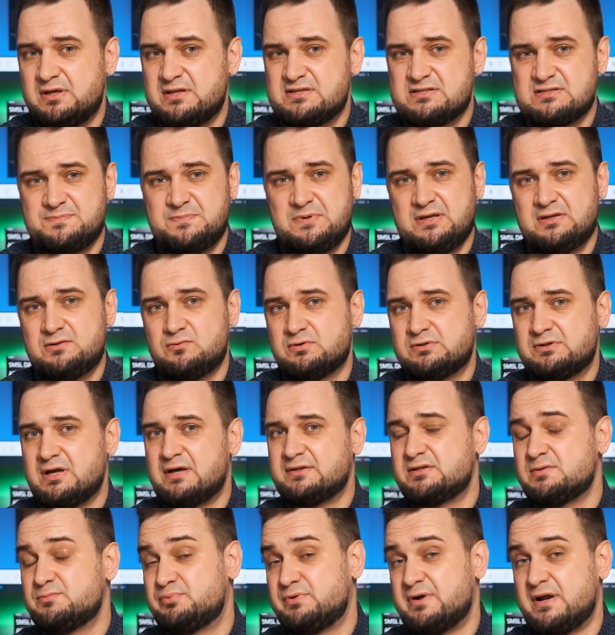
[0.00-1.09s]
its speed would
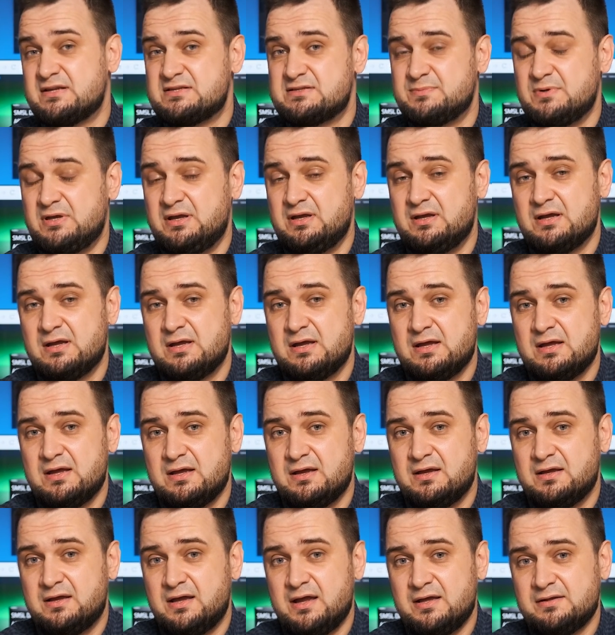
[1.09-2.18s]
not impress me.
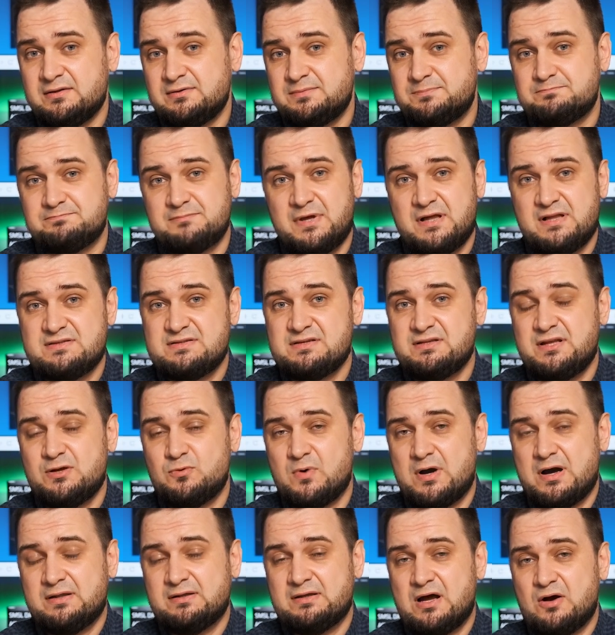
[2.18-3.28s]
And
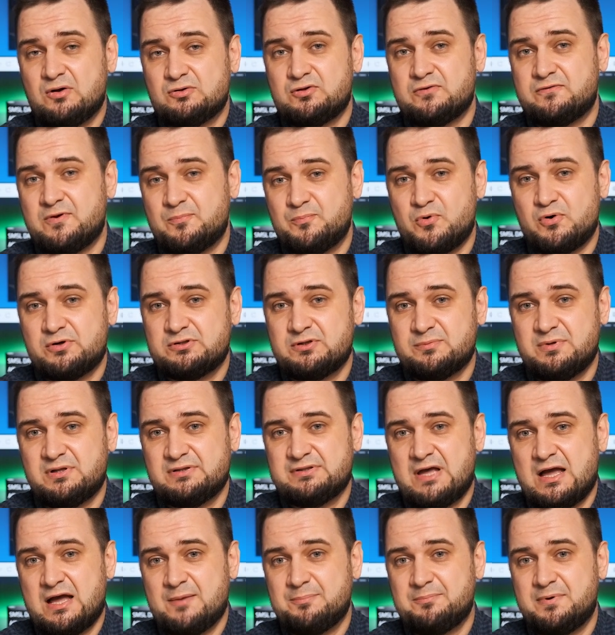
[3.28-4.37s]
LCD-1 out of a portable
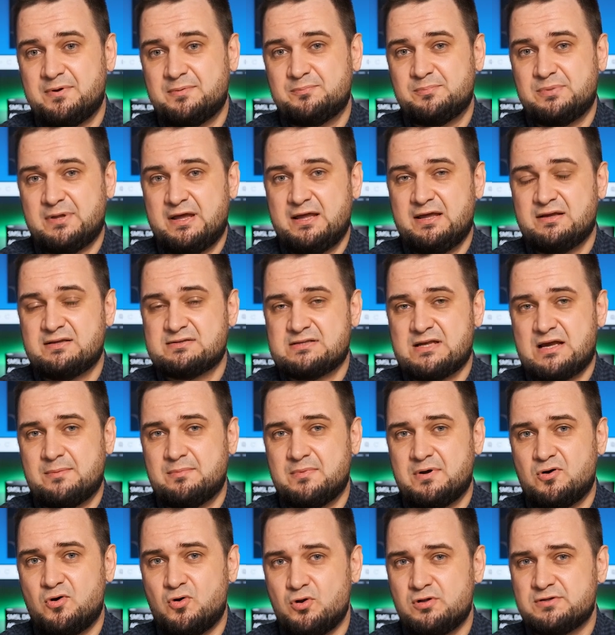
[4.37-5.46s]
DAP, playing some
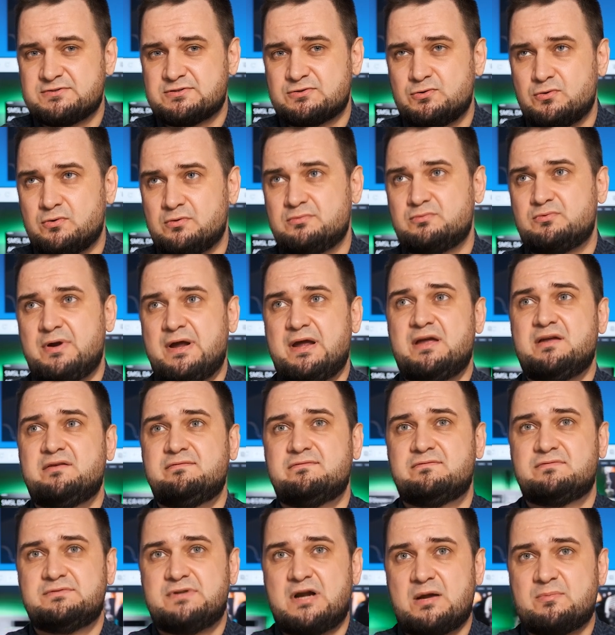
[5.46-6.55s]
old school
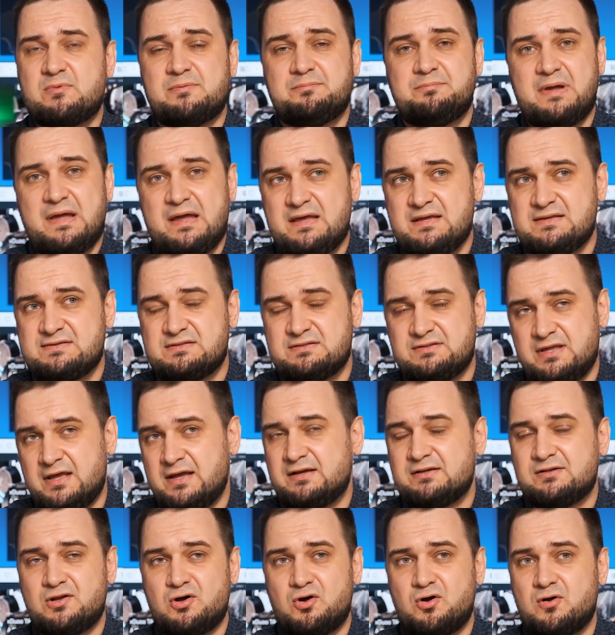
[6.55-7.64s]
rave, drum and bass,
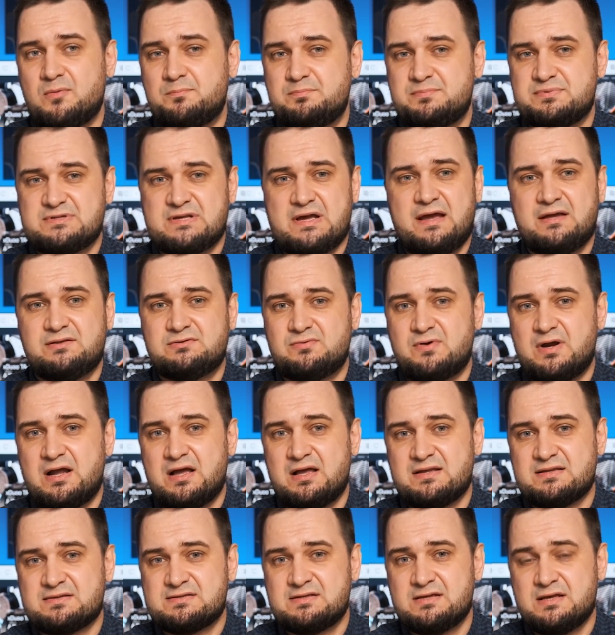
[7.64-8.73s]
techno,
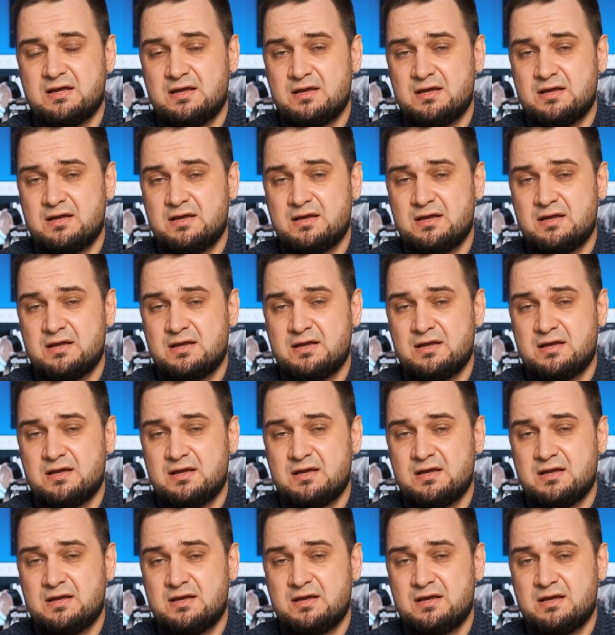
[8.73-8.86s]
psytrance,